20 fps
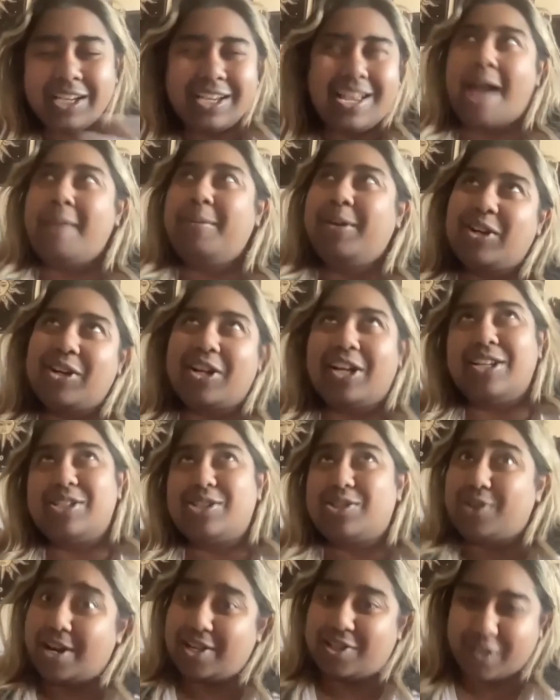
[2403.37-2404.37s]
I mean, you're gonna
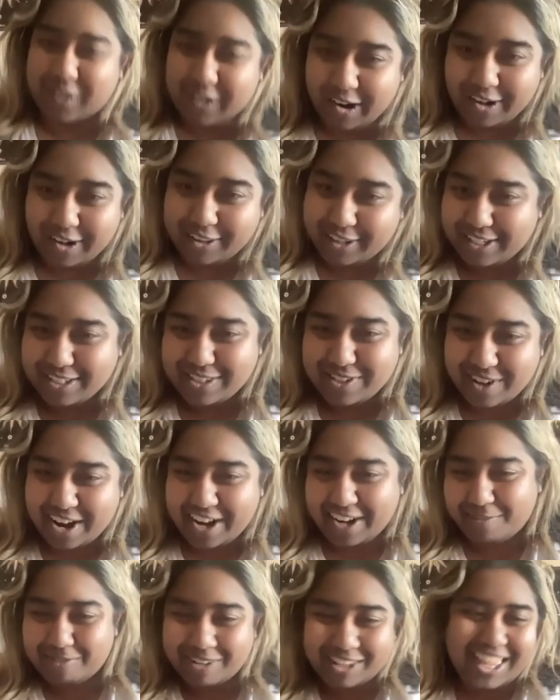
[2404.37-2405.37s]
stress regardless,
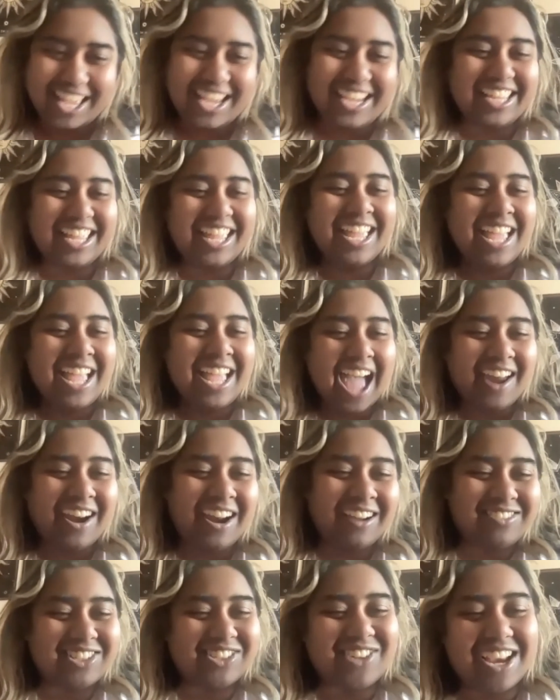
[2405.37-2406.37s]
right? But like I don't
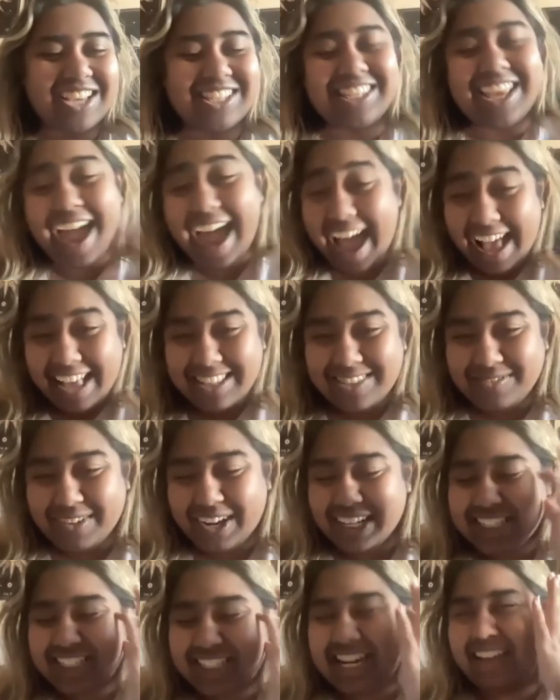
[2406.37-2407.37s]
have to stress as
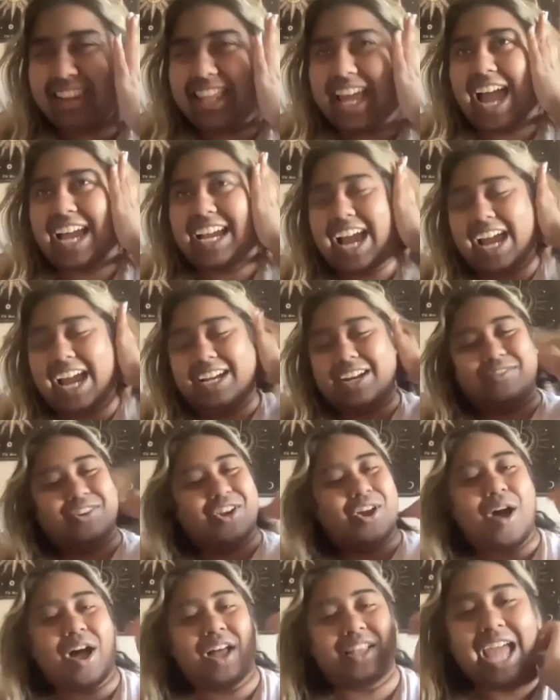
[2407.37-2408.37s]
much now that I kind of
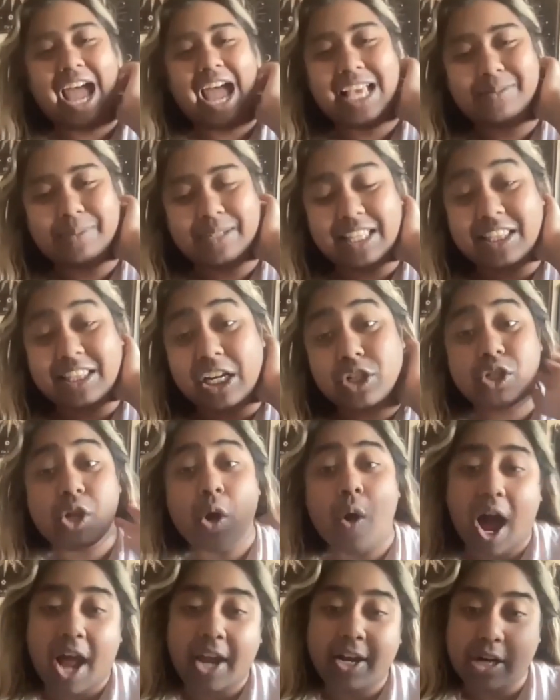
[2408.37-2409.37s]
know all the aspects. Like, there's
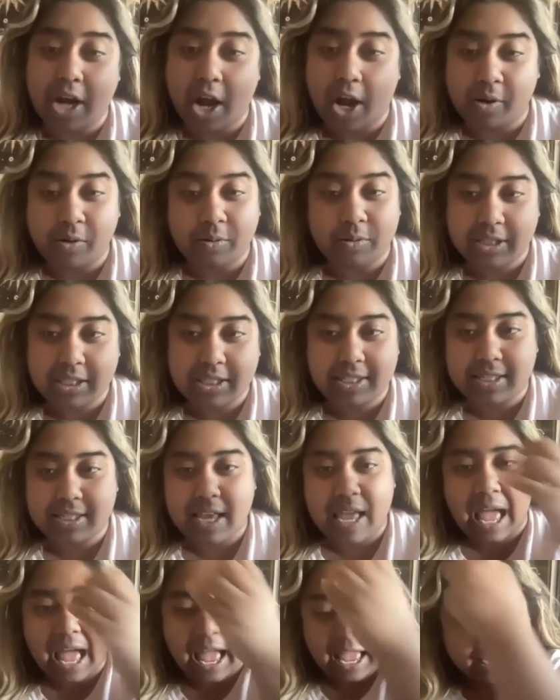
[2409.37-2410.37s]
no unknowns,
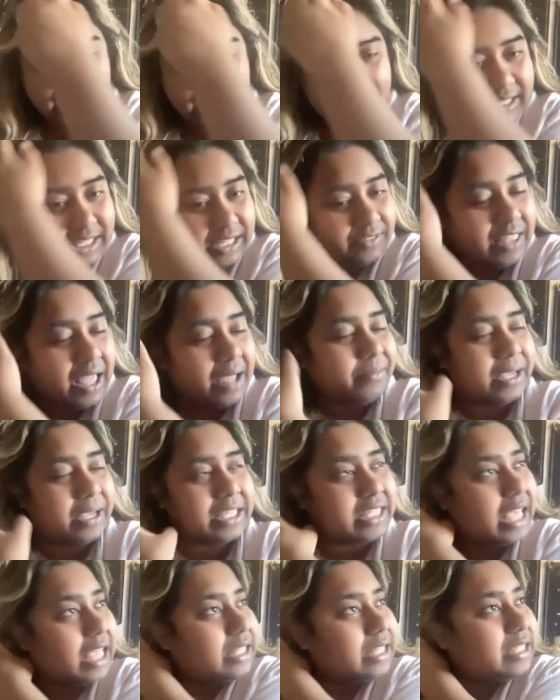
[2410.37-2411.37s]
I guess, if that makes
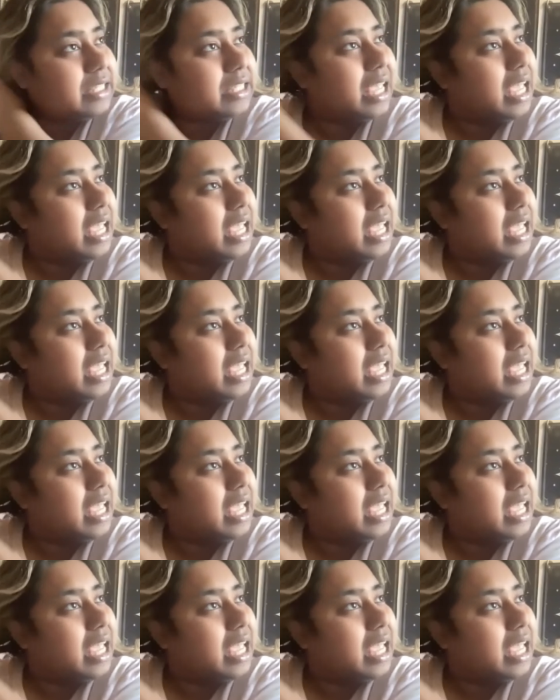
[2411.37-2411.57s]
sense.